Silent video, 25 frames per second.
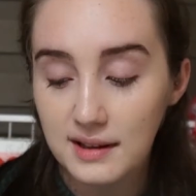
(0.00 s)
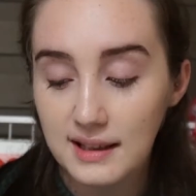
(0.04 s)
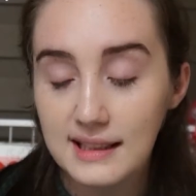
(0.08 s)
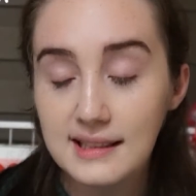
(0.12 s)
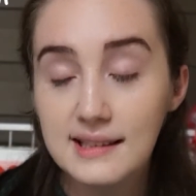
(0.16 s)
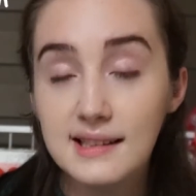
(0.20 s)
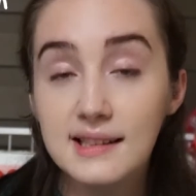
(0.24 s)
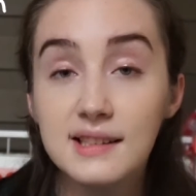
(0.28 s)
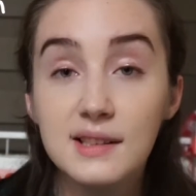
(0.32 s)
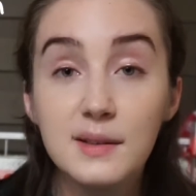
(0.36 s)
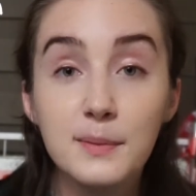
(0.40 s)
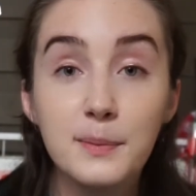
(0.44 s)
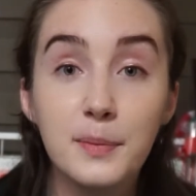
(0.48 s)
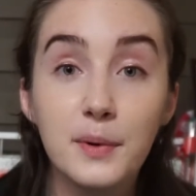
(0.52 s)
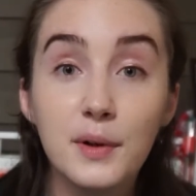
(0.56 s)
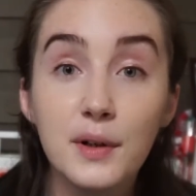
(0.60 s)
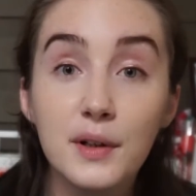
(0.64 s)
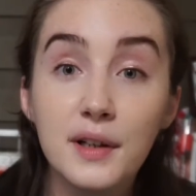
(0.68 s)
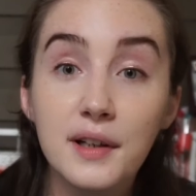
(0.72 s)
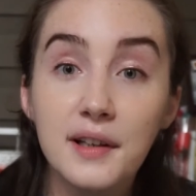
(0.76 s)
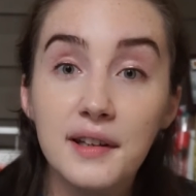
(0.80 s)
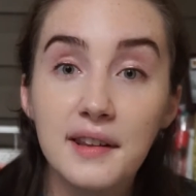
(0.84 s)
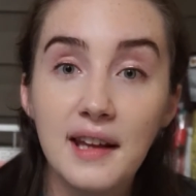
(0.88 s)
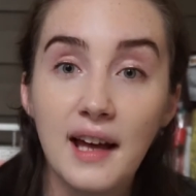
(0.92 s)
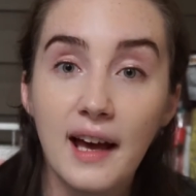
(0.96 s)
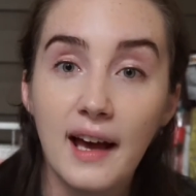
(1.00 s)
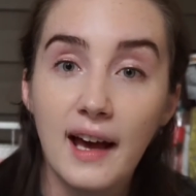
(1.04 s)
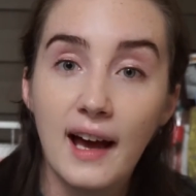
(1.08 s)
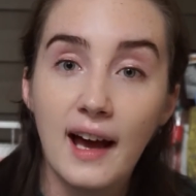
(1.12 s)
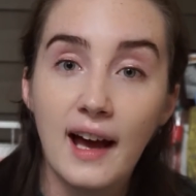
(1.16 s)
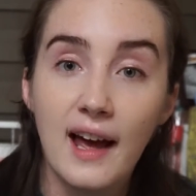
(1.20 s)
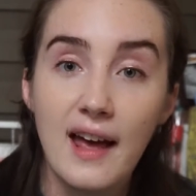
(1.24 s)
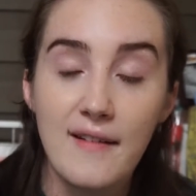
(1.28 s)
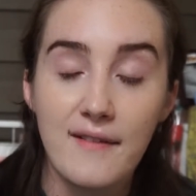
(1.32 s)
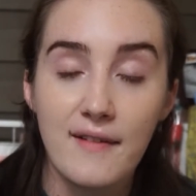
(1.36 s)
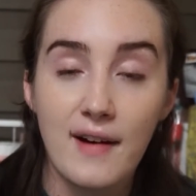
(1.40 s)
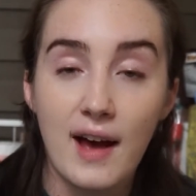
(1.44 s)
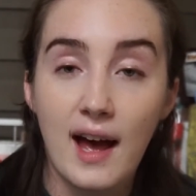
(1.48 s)
This is a book that
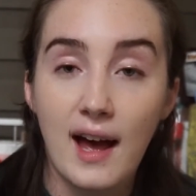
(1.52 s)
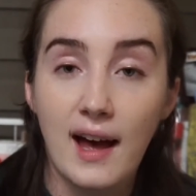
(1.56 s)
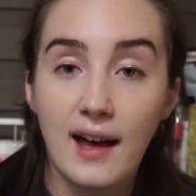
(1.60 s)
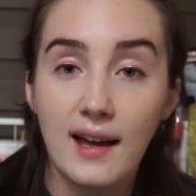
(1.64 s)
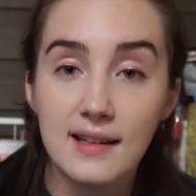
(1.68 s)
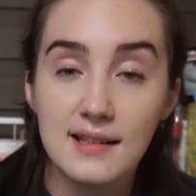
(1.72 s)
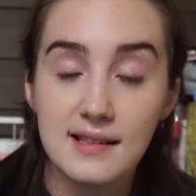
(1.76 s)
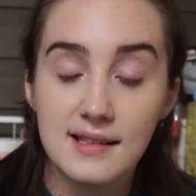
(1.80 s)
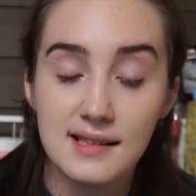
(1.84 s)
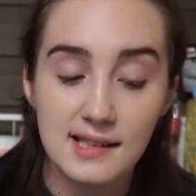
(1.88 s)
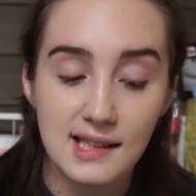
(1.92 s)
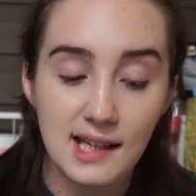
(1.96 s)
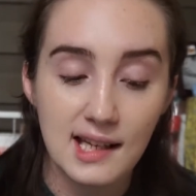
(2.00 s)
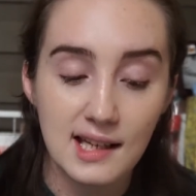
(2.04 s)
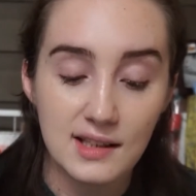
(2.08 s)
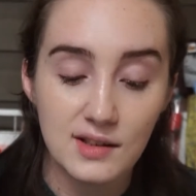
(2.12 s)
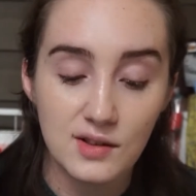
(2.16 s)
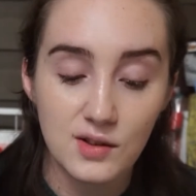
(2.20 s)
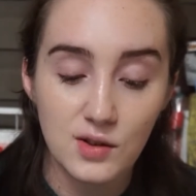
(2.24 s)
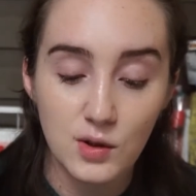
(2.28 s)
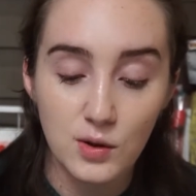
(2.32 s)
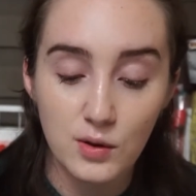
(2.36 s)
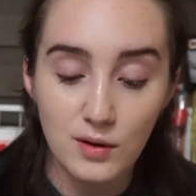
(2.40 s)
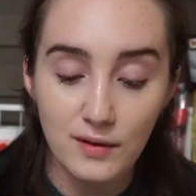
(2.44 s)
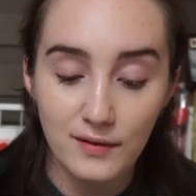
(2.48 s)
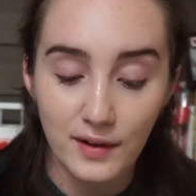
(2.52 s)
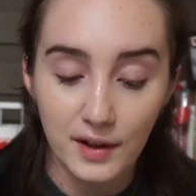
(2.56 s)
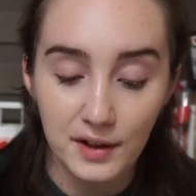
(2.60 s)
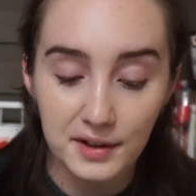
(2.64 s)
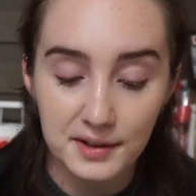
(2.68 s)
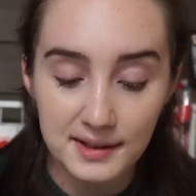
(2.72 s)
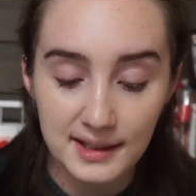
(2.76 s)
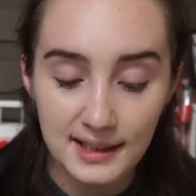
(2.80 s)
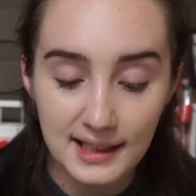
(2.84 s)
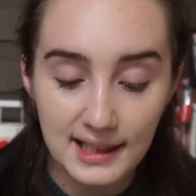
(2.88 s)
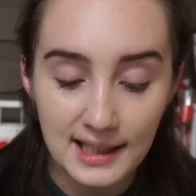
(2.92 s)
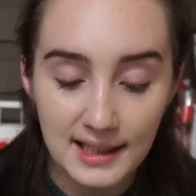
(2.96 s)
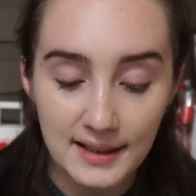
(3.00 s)
I've had since
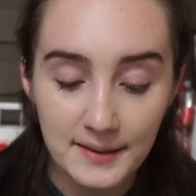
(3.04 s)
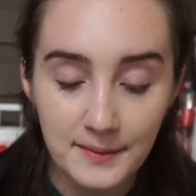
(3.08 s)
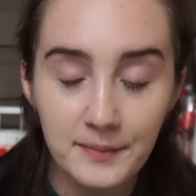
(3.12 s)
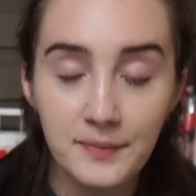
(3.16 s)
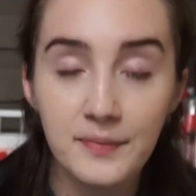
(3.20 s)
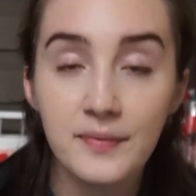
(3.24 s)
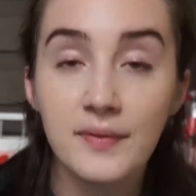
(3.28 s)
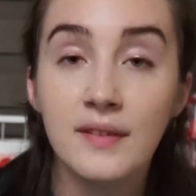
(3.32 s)
university.